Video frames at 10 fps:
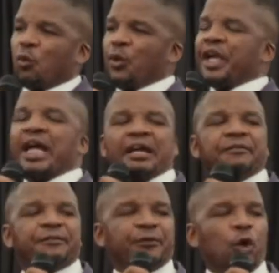We
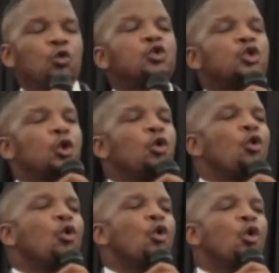have those
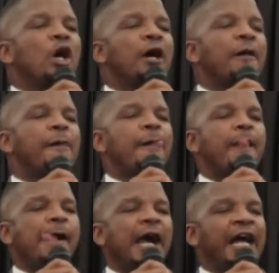who
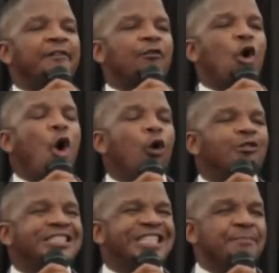have
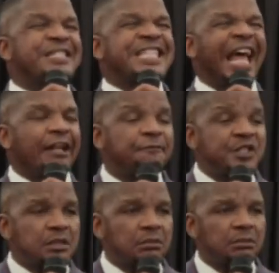called themselves.